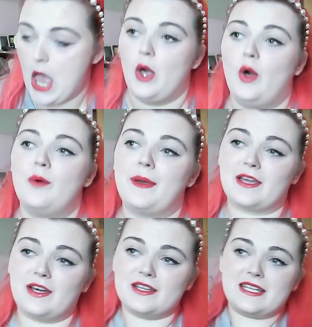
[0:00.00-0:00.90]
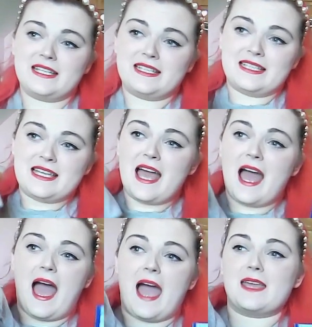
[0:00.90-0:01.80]
oh my god,
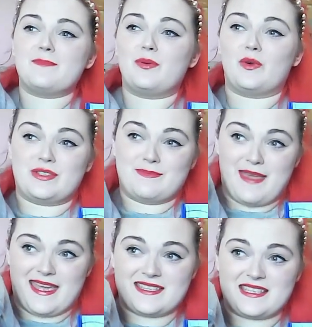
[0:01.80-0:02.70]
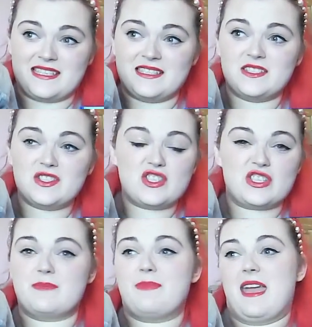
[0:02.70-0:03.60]
I have bought a bit, just
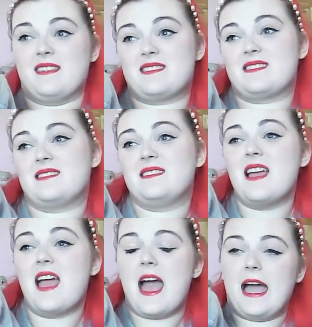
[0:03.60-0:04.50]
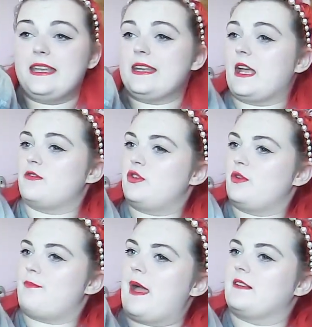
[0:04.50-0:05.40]
a bit. I did have 2
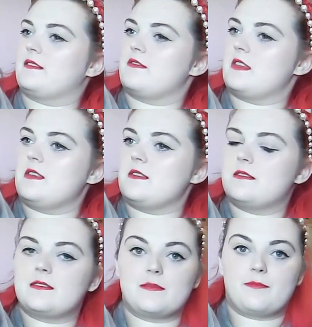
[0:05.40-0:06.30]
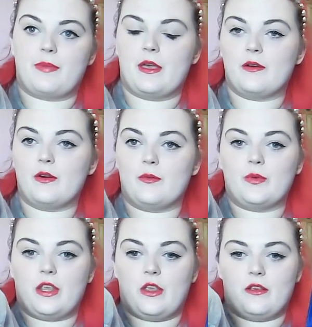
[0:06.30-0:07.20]
bags of these, but
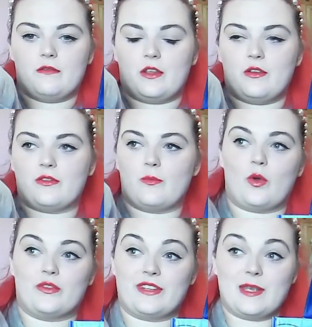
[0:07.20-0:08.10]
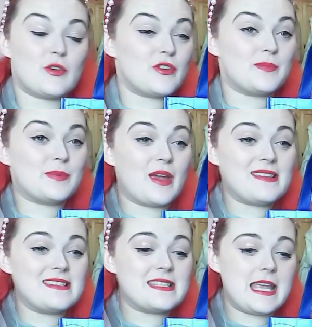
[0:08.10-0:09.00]
we use them one to keep Christmas
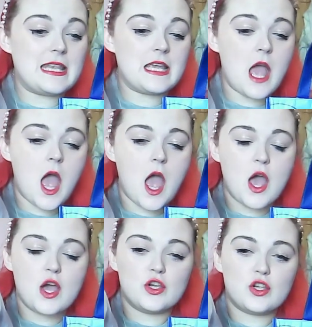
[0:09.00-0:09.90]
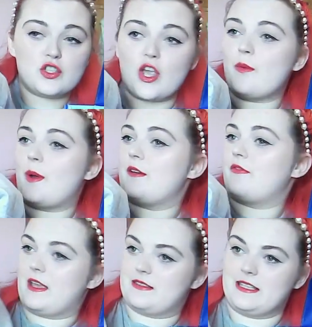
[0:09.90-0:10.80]
presents in. So I've
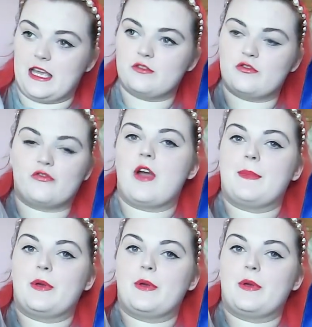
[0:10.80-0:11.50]
had to like cram it